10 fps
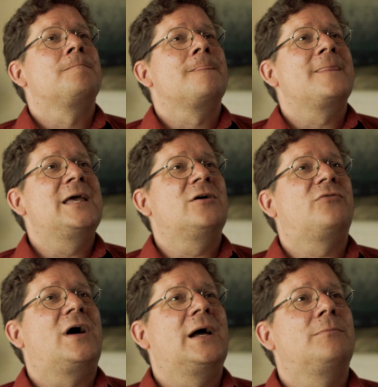If
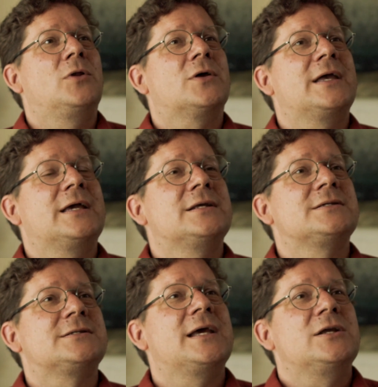I am looking at a
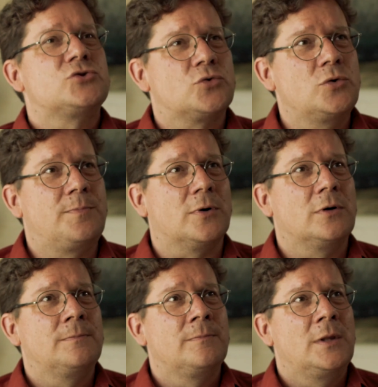state trooper
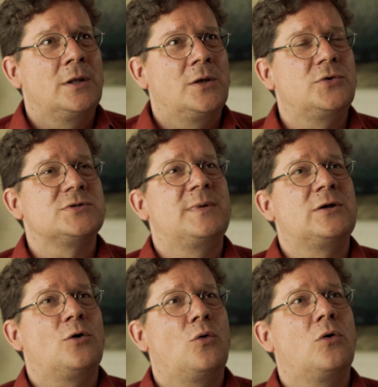who has been
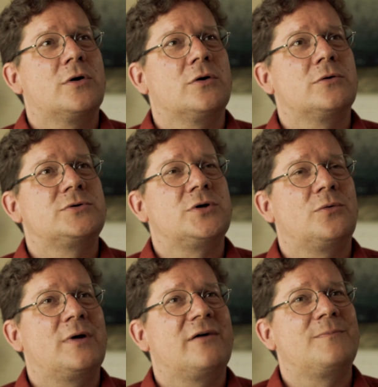ordered to
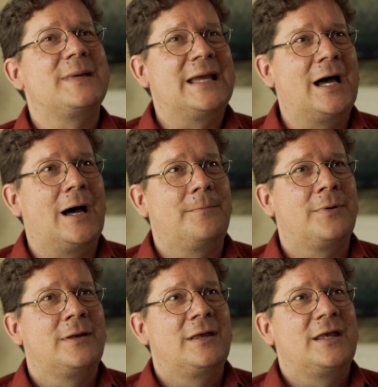rough me up
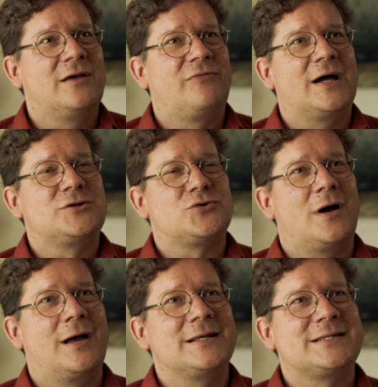if I
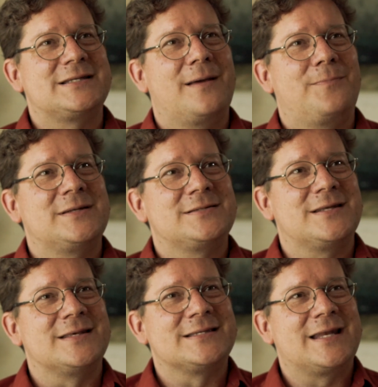try to step into
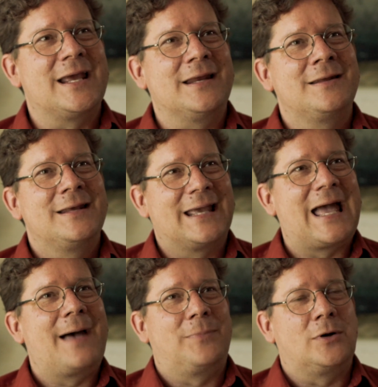the state
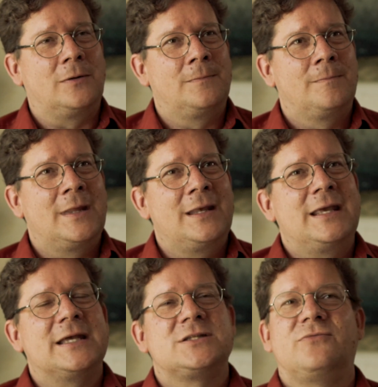capitol,
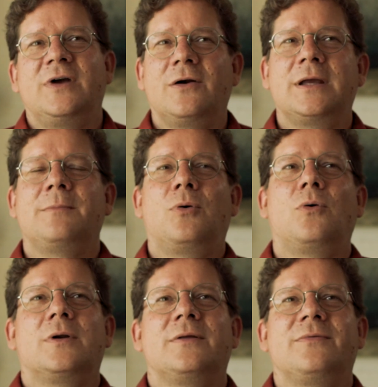it's very
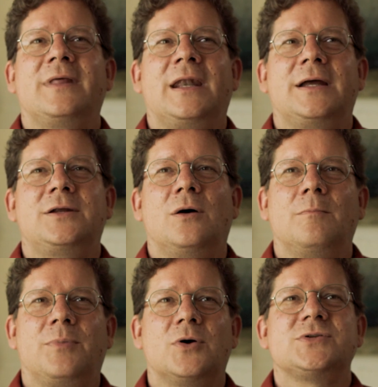important that I don't
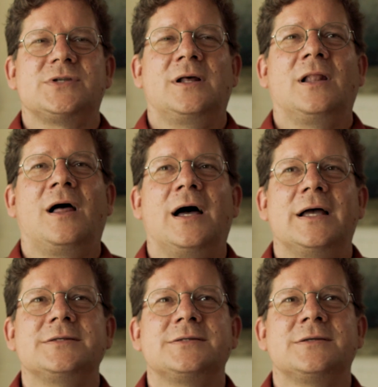
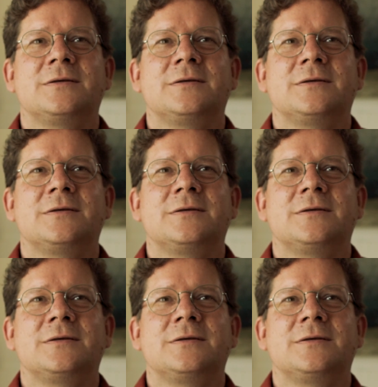personalize